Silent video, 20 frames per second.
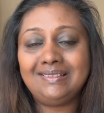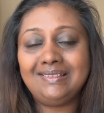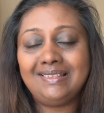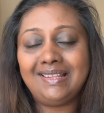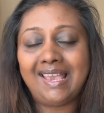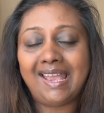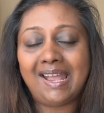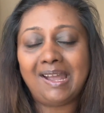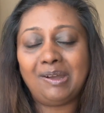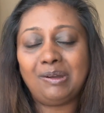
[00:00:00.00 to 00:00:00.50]

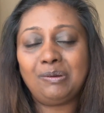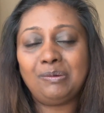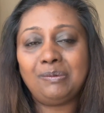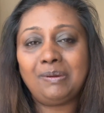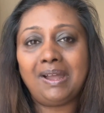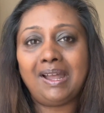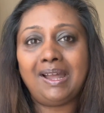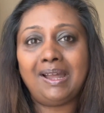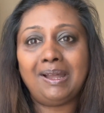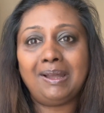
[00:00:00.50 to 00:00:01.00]
now,
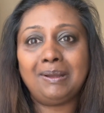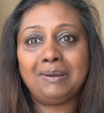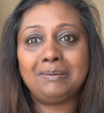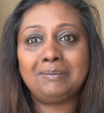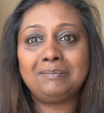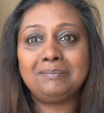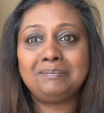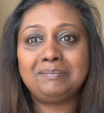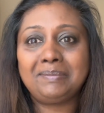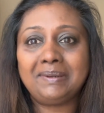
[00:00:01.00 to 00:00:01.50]

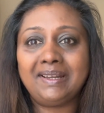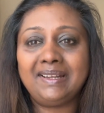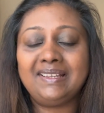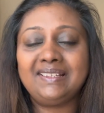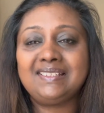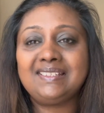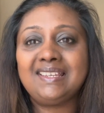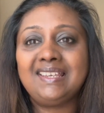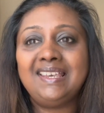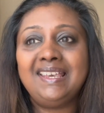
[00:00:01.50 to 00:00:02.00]

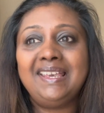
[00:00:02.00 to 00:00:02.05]
but